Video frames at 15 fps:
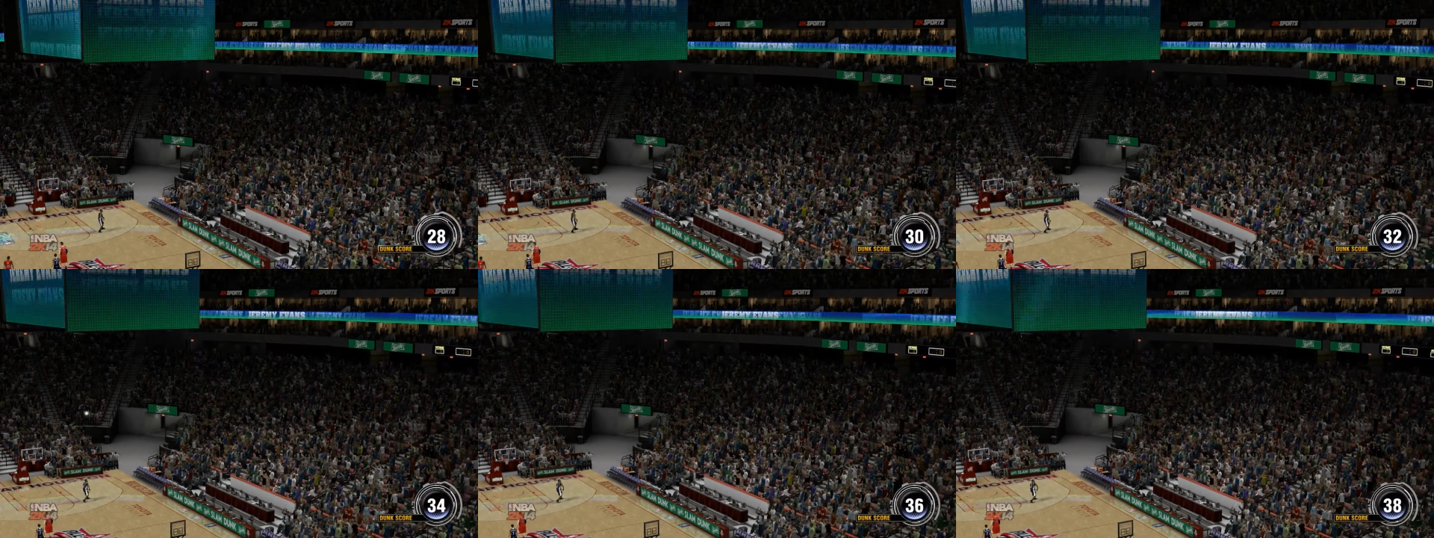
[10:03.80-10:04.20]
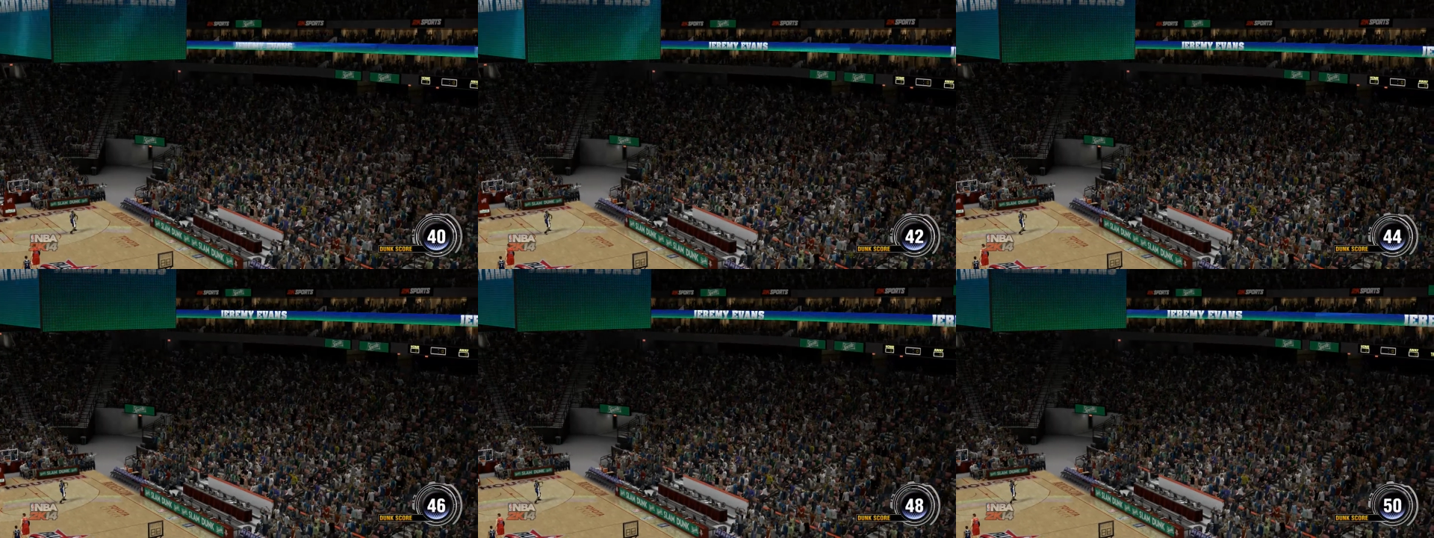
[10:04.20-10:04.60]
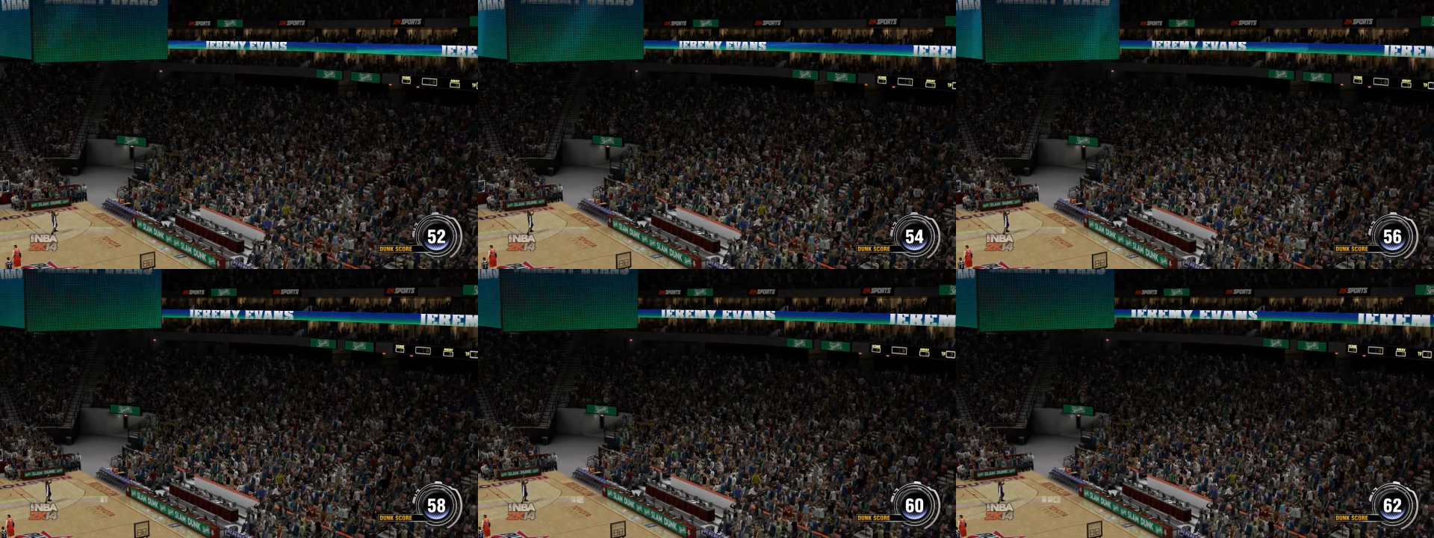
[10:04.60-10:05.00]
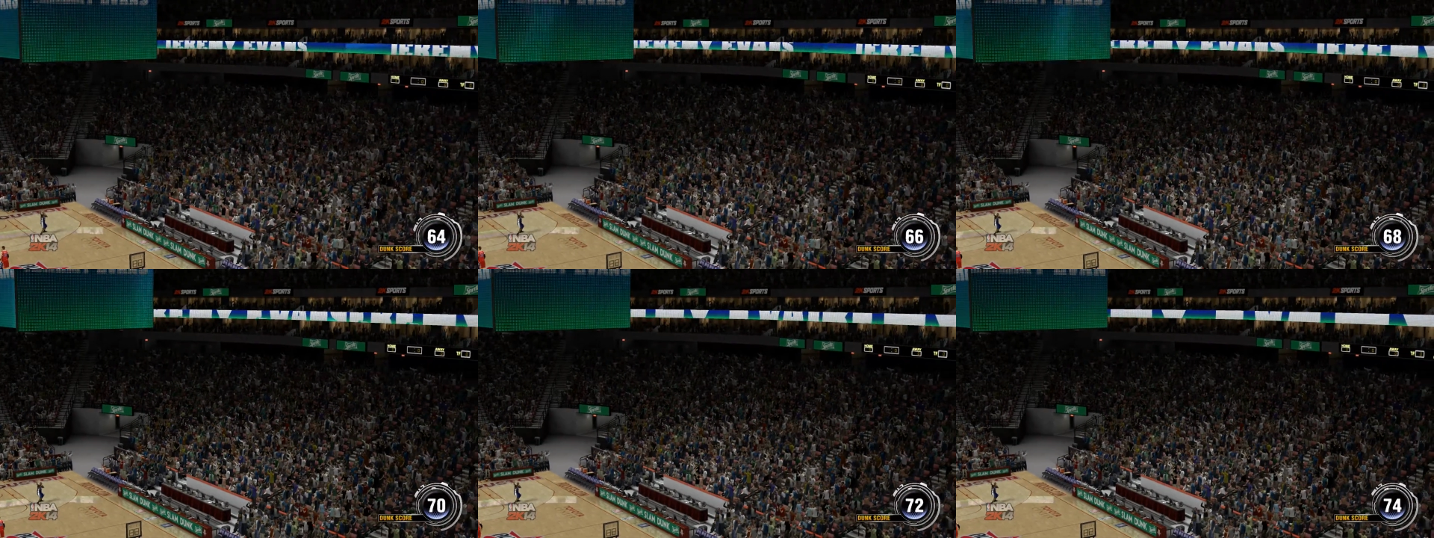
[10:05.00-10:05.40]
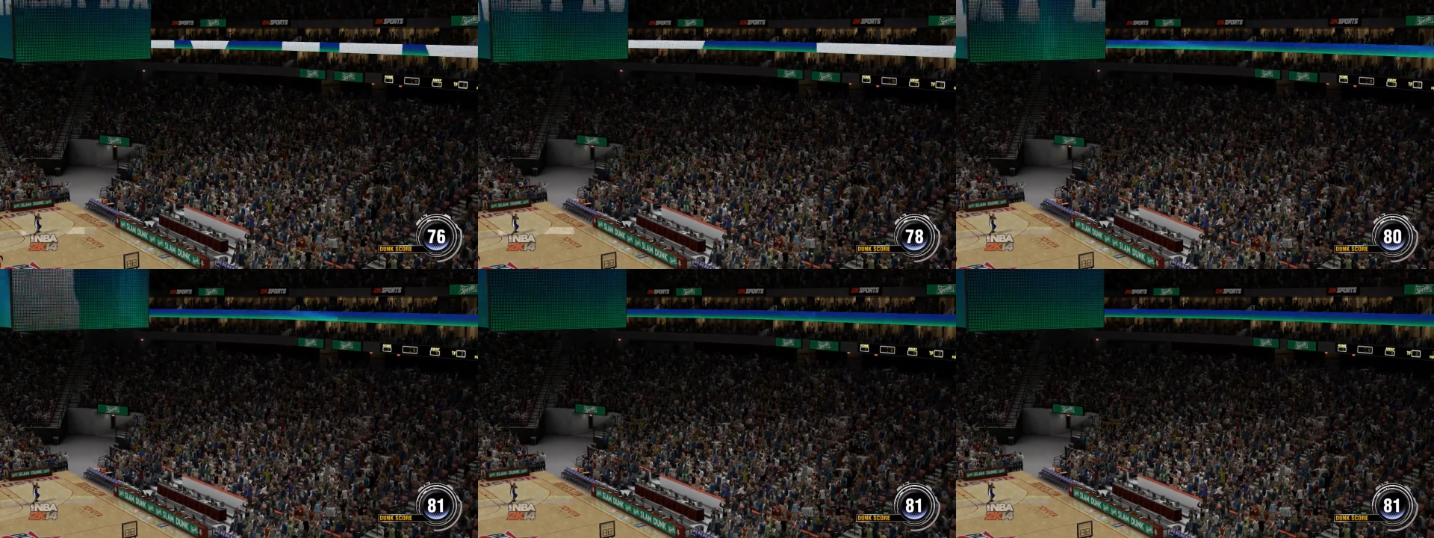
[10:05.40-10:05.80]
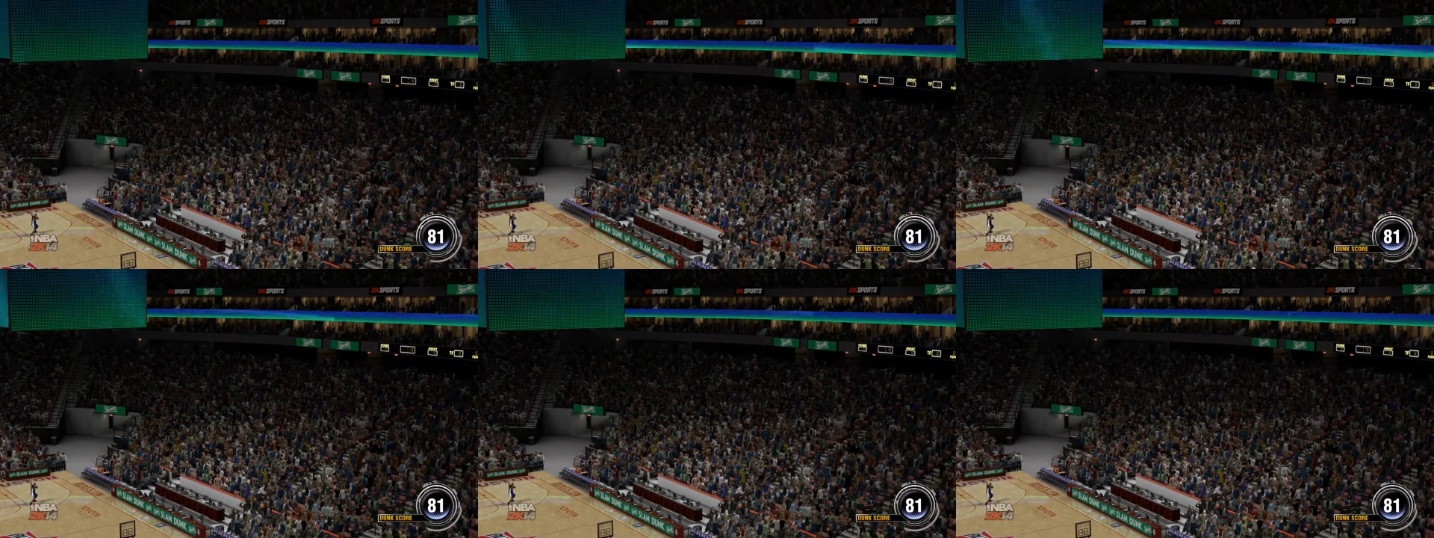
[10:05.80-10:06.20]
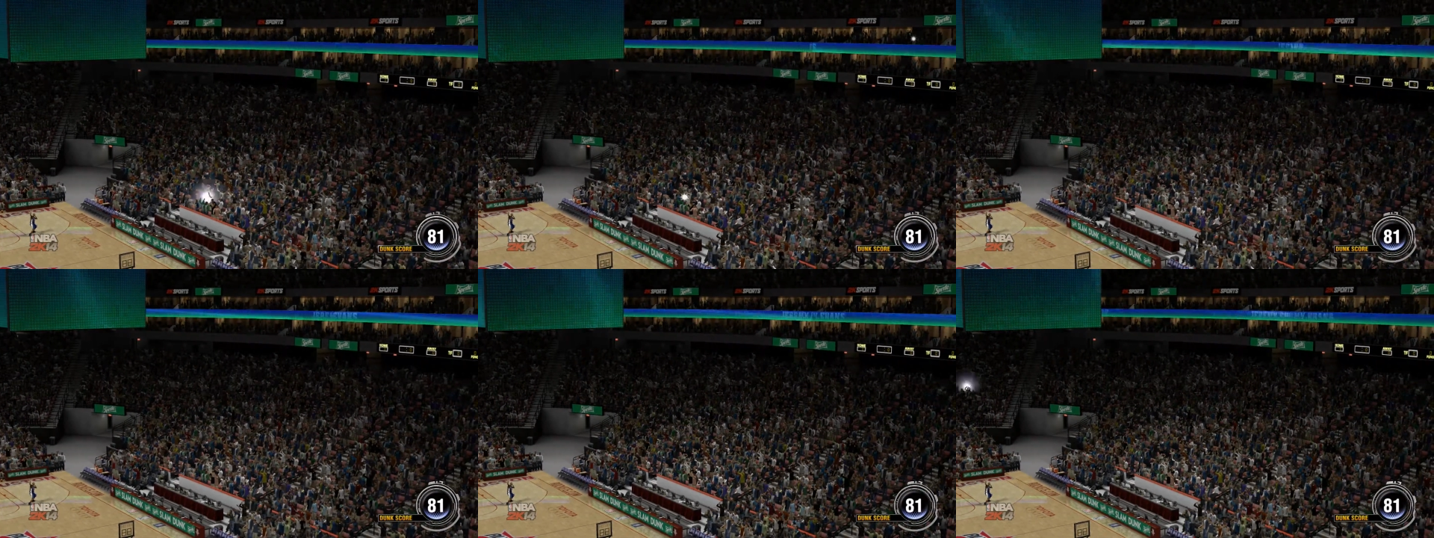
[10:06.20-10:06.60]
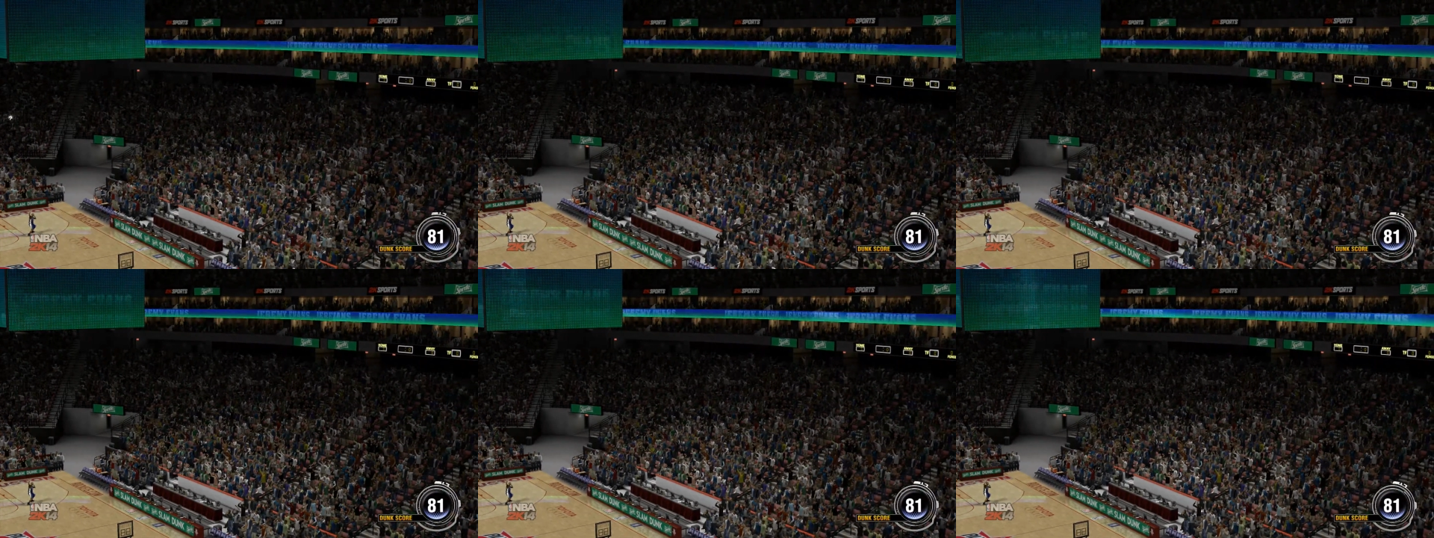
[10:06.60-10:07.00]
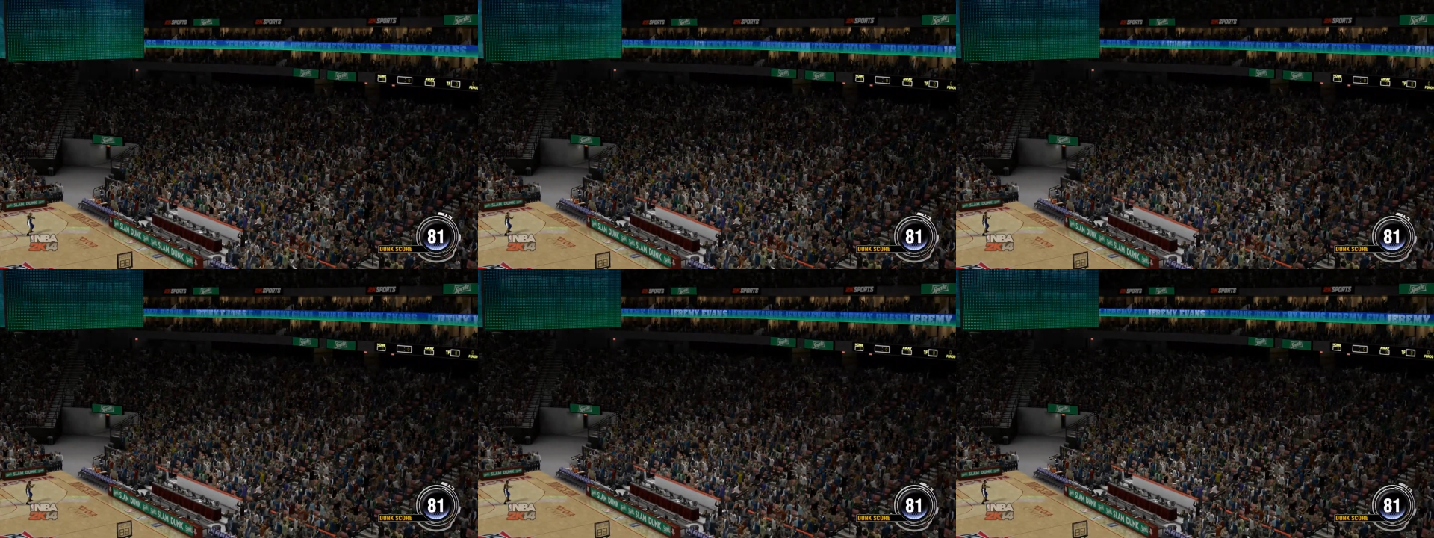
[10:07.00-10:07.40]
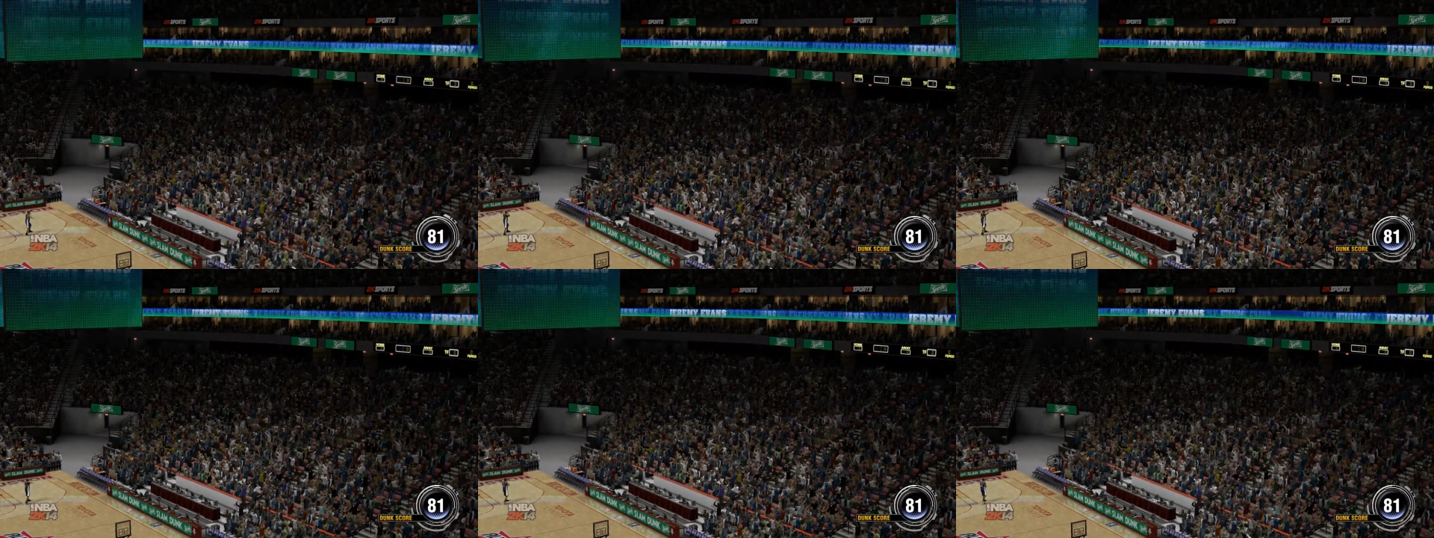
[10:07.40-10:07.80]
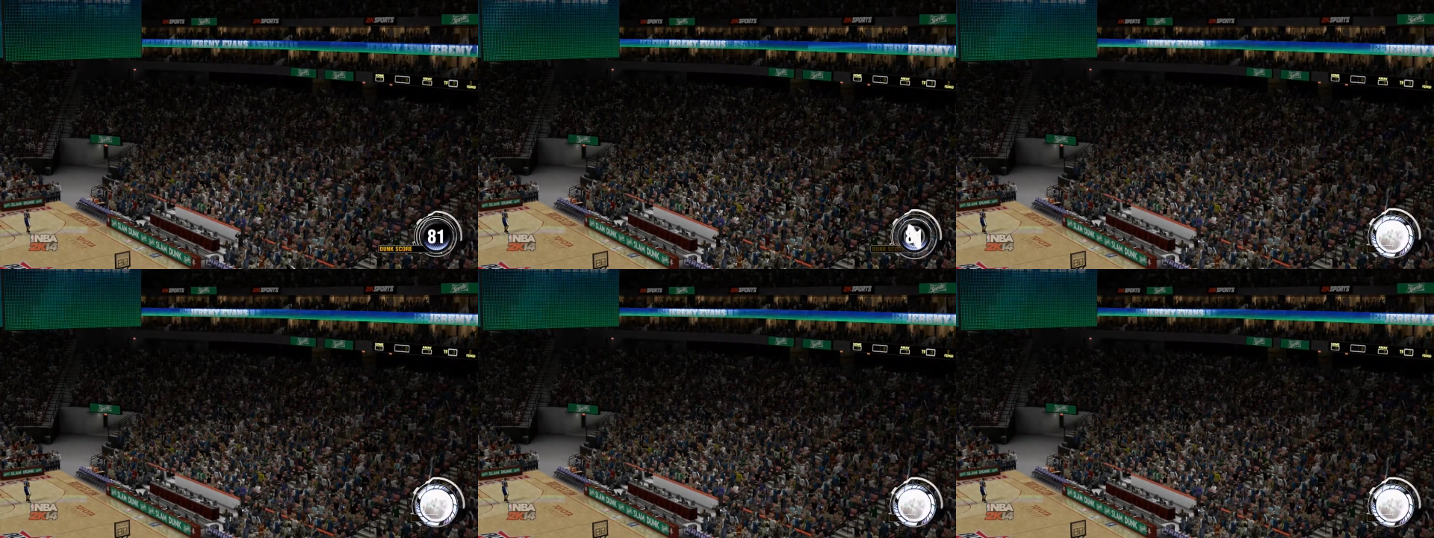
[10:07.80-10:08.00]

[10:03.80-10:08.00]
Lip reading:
No face is visible, so there are no lips to read.